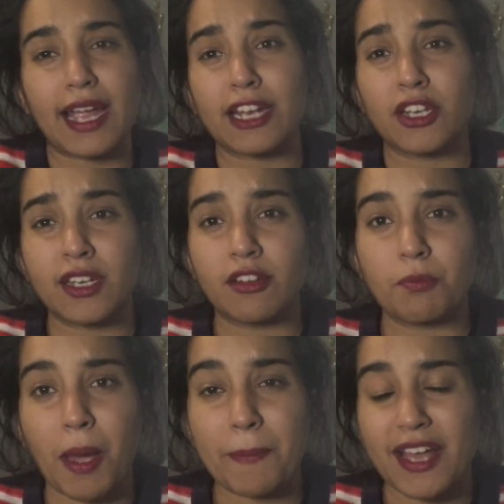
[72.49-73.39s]
I did
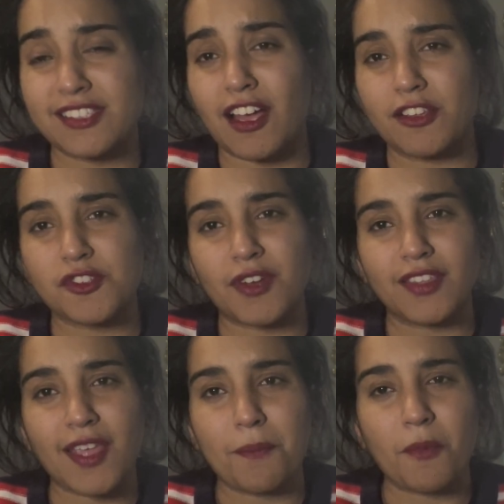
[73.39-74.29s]
my best
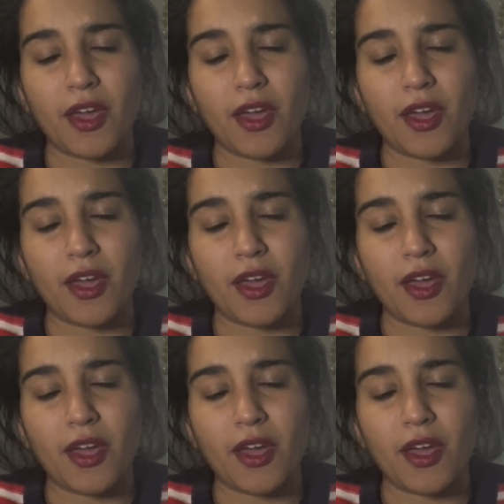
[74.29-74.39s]
answering them